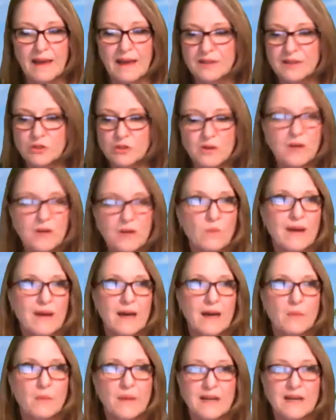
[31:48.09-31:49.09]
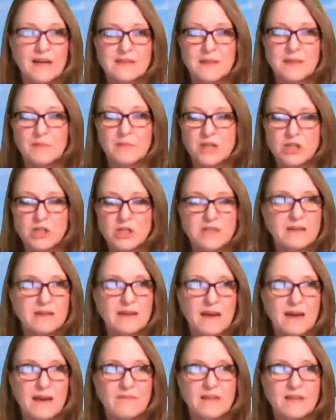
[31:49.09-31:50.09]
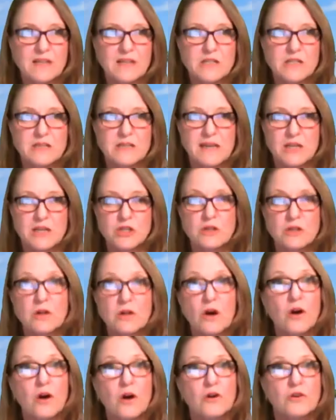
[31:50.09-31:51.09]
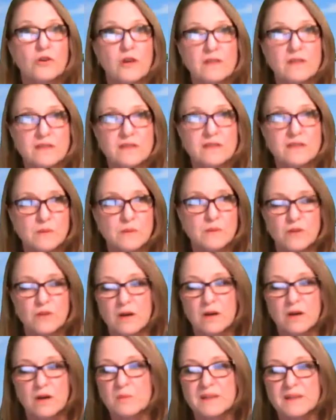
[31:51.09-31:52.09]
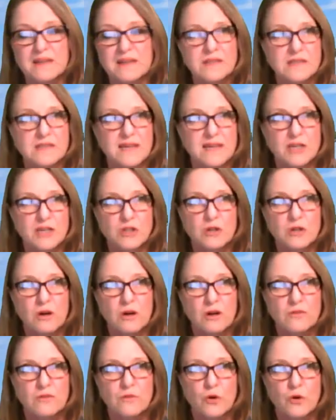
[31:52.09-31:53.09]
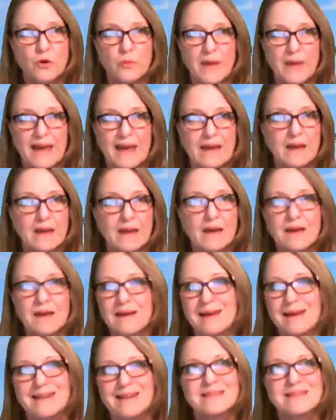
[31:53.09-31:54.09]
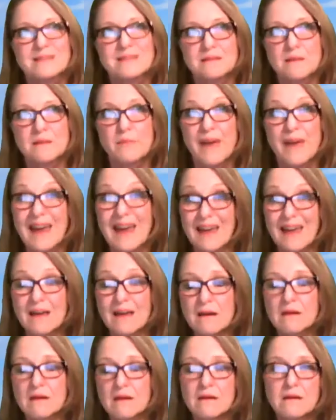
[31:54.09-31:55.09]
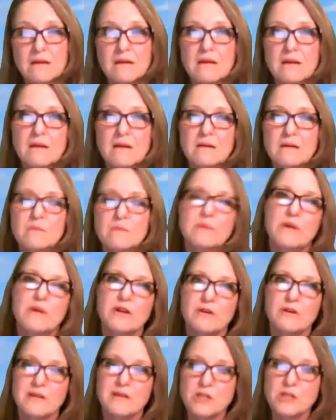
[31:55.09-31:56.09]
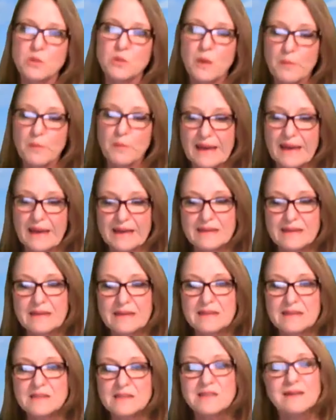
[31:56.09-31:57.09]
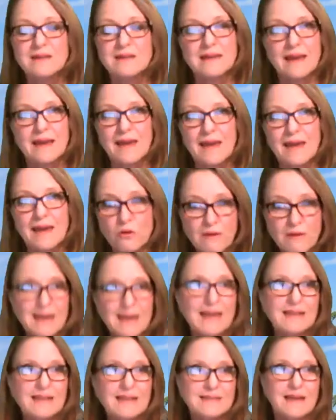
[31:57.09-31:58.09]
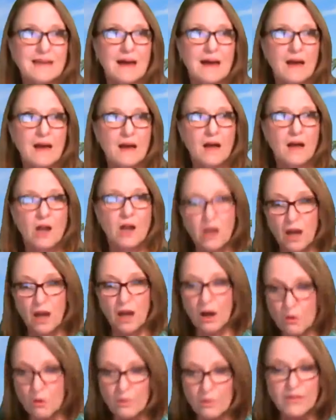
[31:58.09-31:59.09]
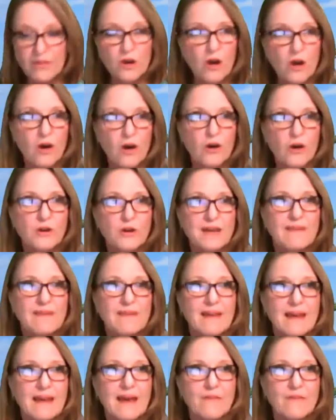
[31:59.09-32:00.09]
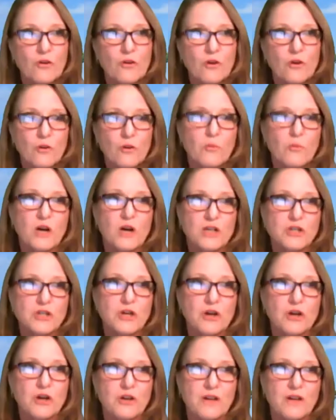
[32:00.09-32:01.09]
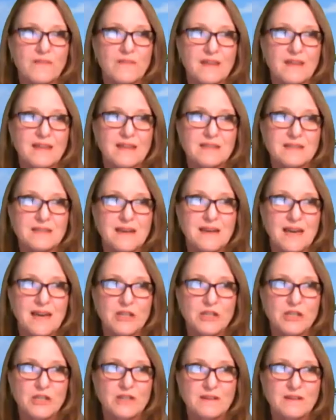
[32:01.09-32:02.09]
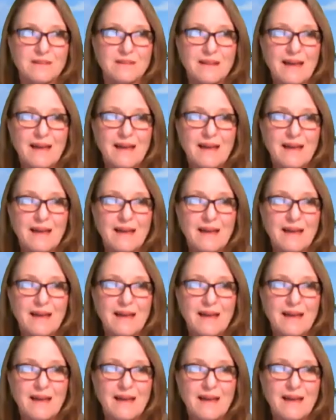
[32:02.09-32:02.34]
And straight away, I picked up that she didn't have the international code, not the SWIFT code, but the international code for her bank. Now, the bank, we won't go into what bank it is, gave her a letter along with the code, and they gave her branch code, not the international.